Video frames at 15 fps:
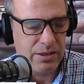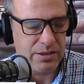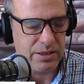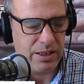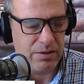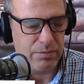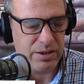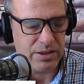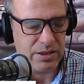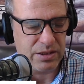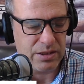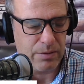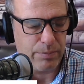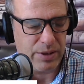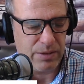state of
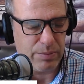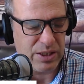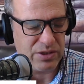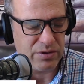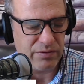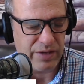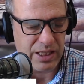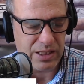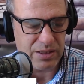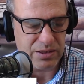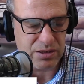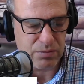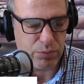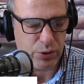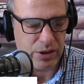Mississippi. Pennsylvania's
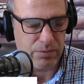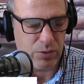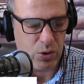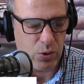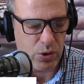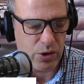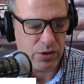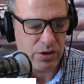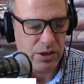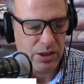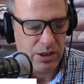Supreme Court,